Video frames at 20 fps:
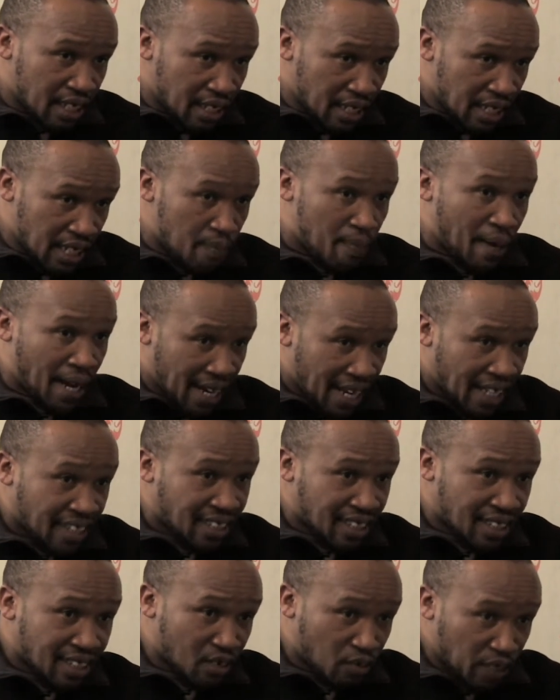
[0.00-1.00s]

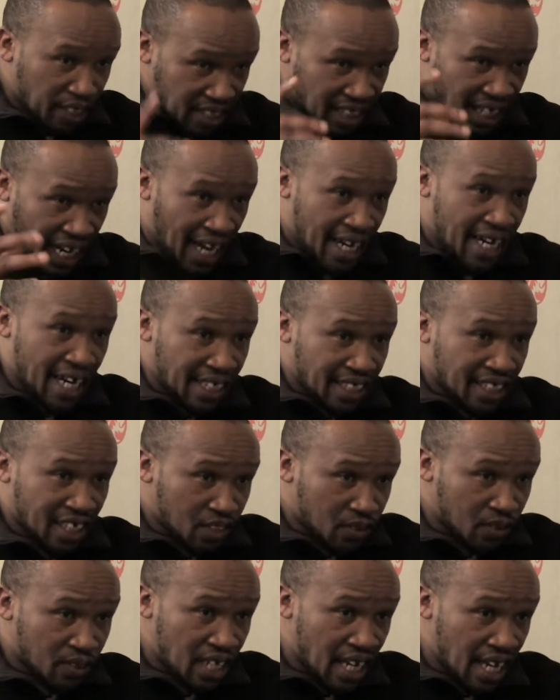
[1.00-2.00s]
liberation, whose
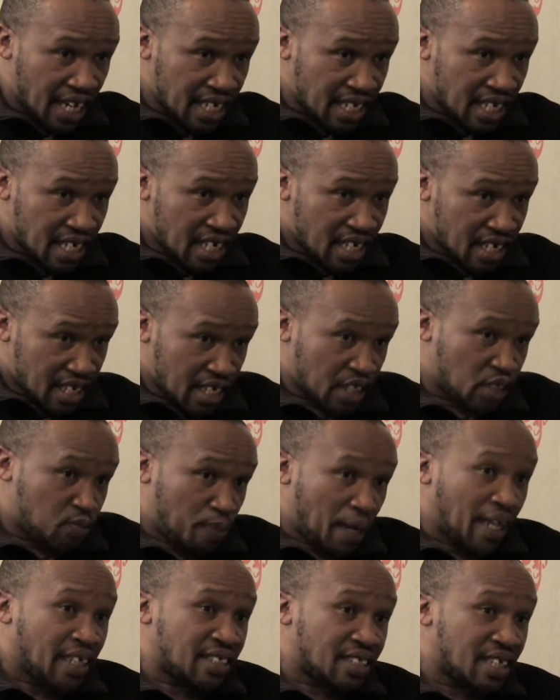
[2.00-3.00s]
character today is
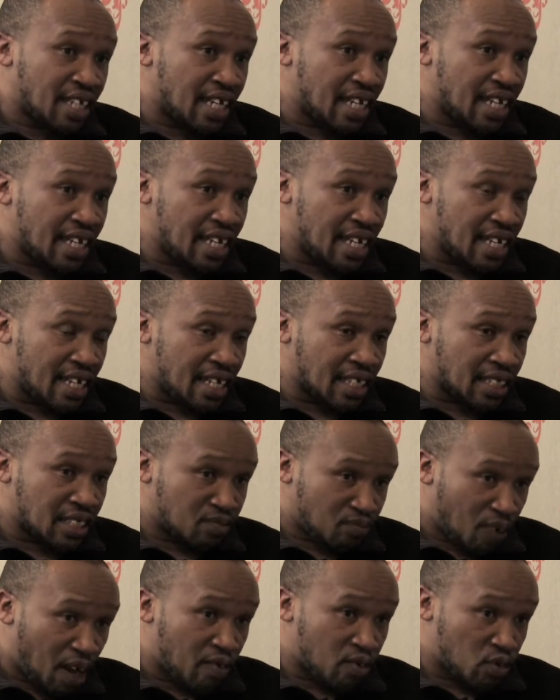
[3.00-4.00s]
basically
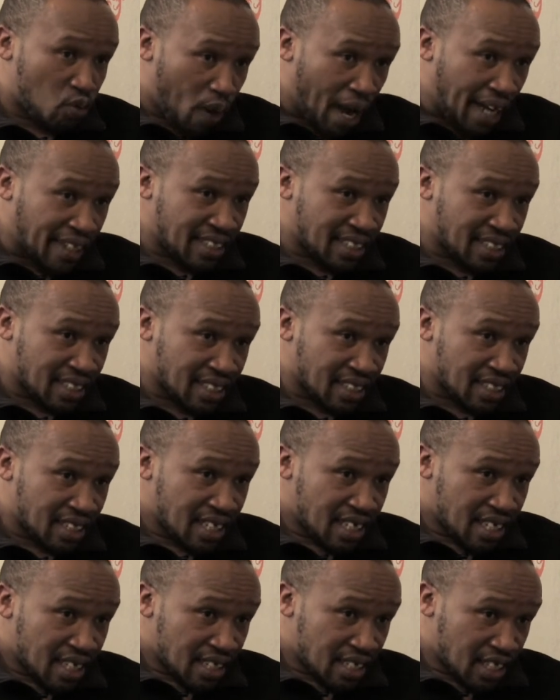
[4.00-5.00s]
is found wanting.
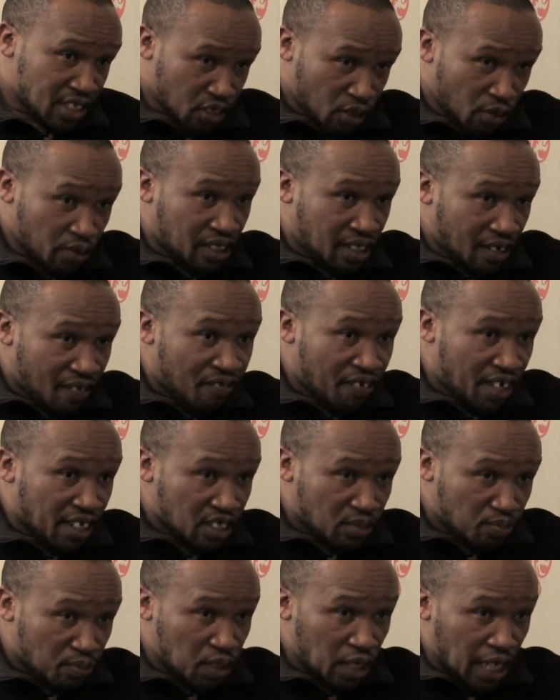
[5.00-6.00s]
There's no
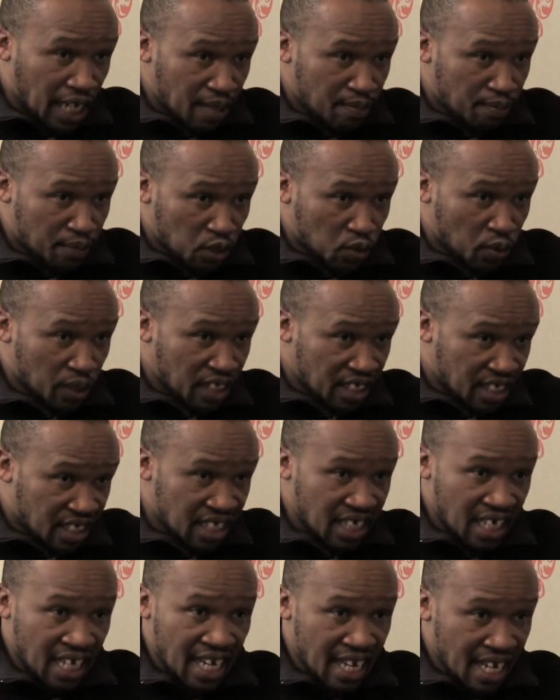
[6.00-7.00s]
difference between
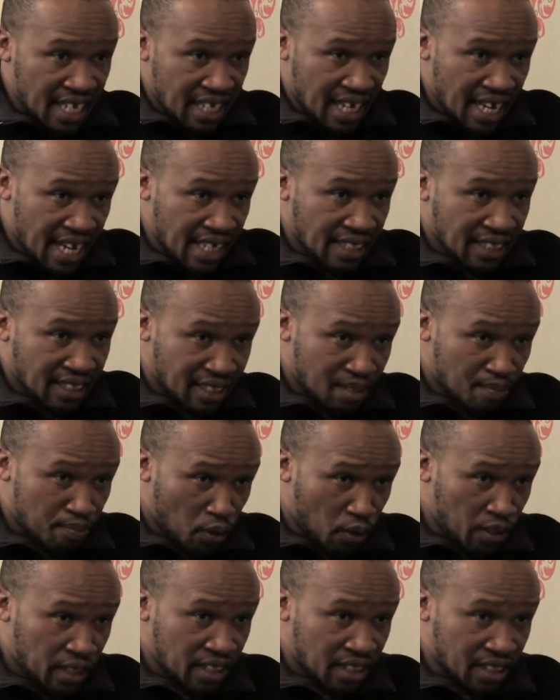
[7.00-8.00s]
DA and ANC
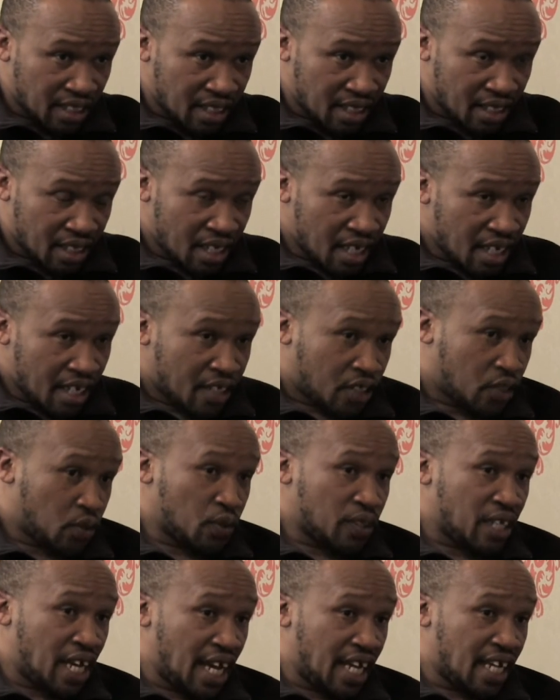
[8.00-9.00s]
policy
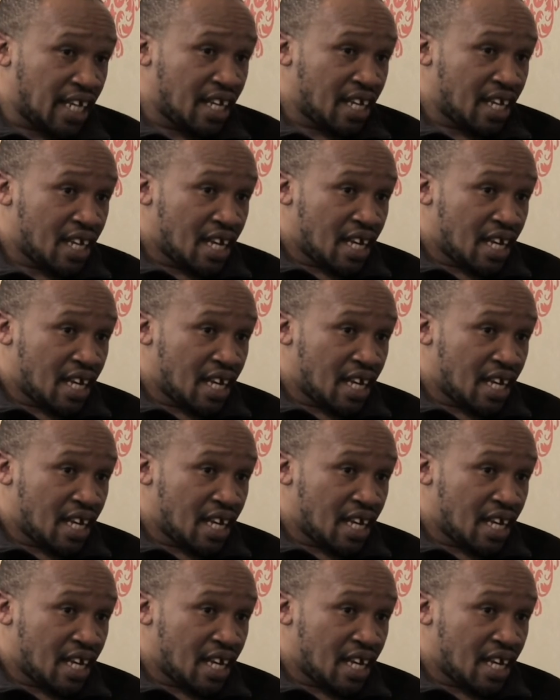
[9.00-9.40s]
today.